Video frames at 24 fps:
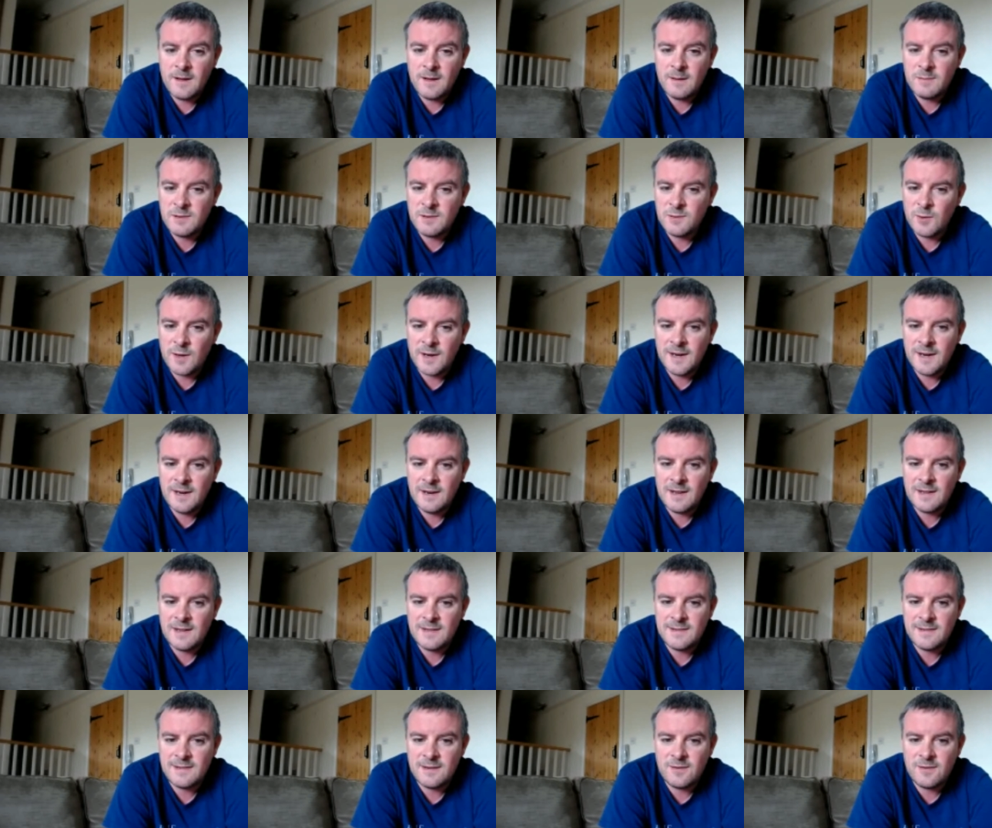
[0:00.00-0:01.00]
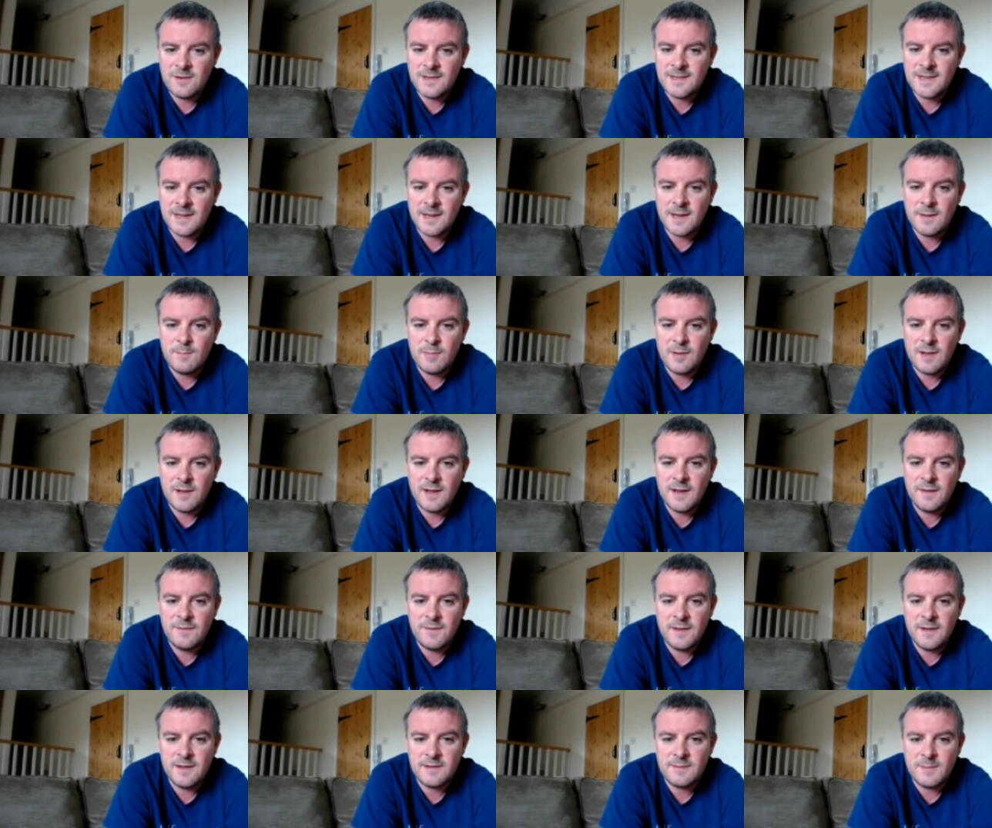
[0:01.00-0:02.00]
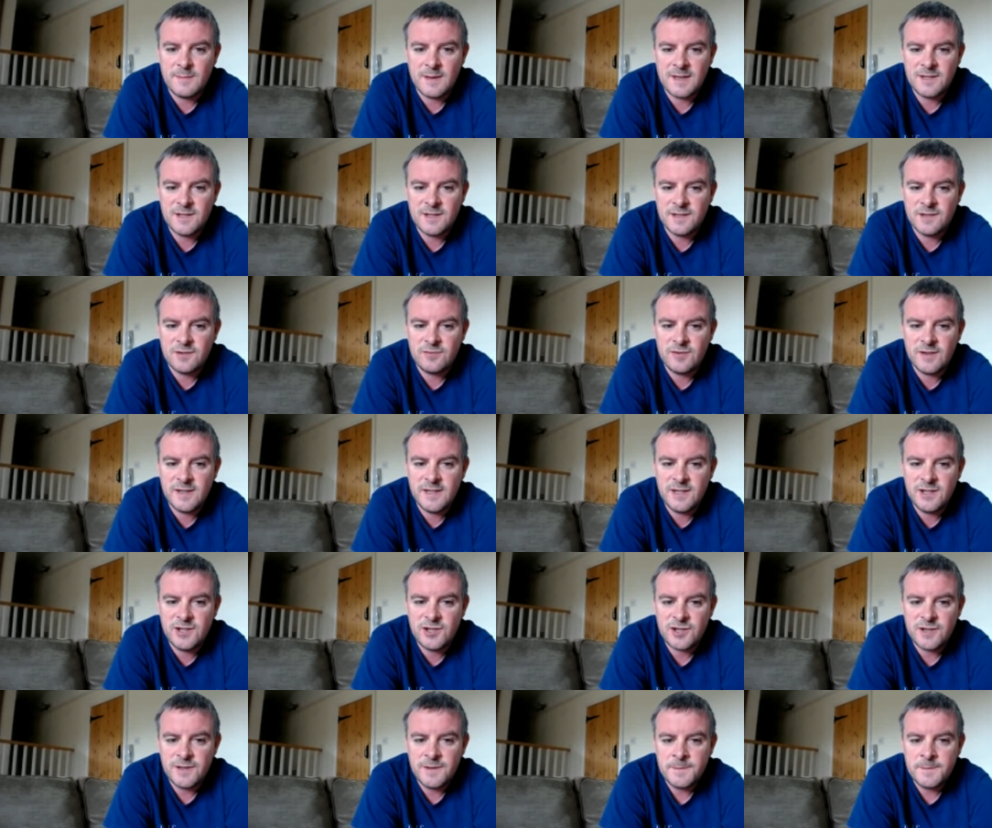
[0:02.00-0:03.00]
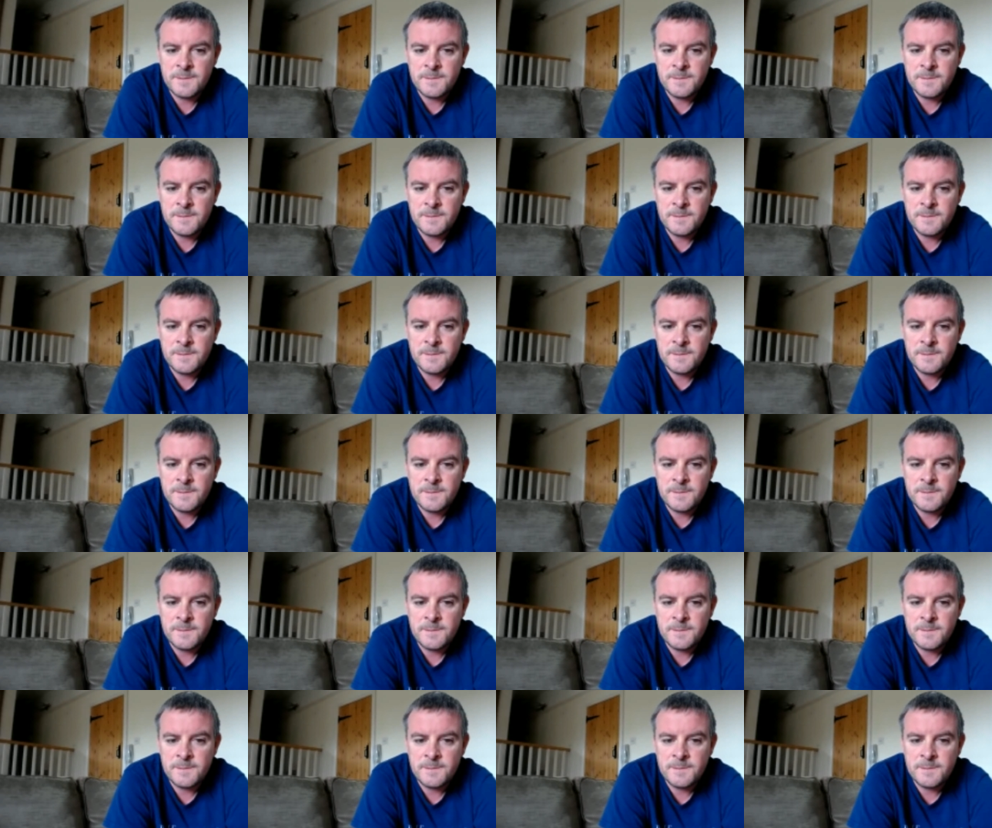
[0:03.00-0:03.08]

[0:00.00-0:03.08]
So any Leicester attacking player for this match is a reach.